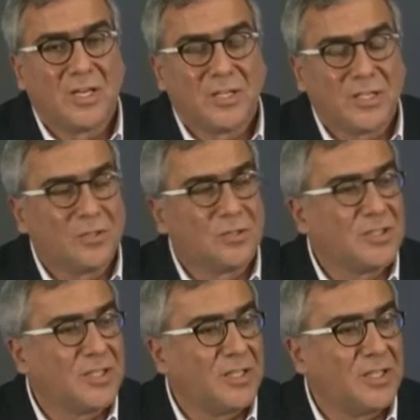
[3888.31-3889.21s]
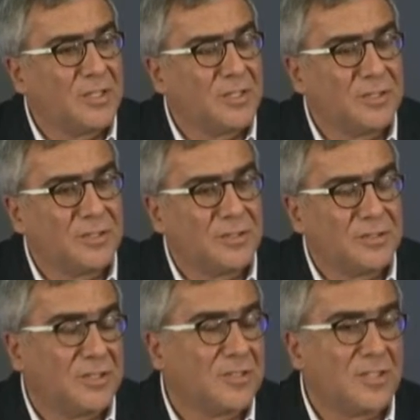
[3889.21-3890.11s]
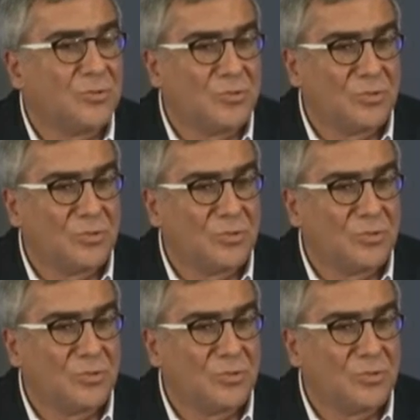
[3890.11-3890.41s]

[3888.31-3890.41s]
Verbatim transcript: I cannot say, since we